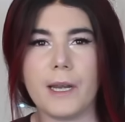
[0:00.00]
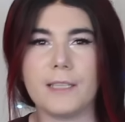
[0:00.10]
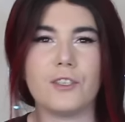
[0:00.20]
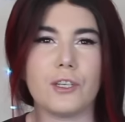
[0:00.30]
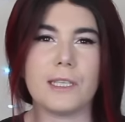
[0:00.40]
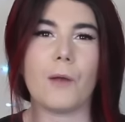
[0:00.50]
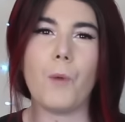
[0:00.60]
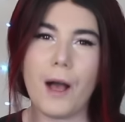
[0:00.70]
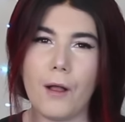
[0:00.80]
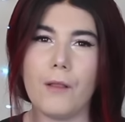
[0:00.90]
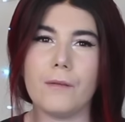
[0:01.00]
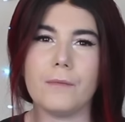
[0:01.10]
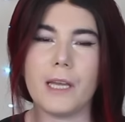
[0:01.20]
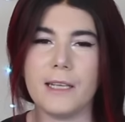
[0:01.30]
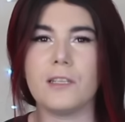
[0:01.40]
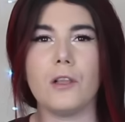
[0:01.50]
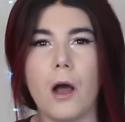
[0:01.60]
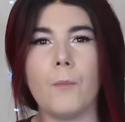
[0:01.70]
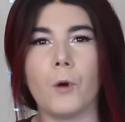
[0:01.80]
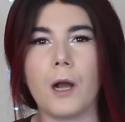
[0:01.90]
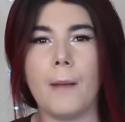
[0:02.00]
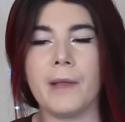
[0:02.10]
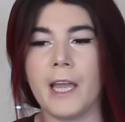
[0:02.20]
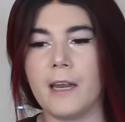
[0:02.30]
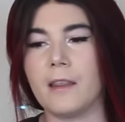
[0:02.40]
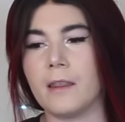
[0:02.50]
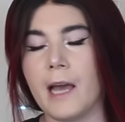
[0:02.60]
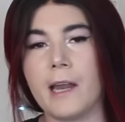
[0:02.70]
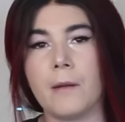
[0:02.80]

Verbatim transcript: And it's just like, well, it's a lot more complicated than that.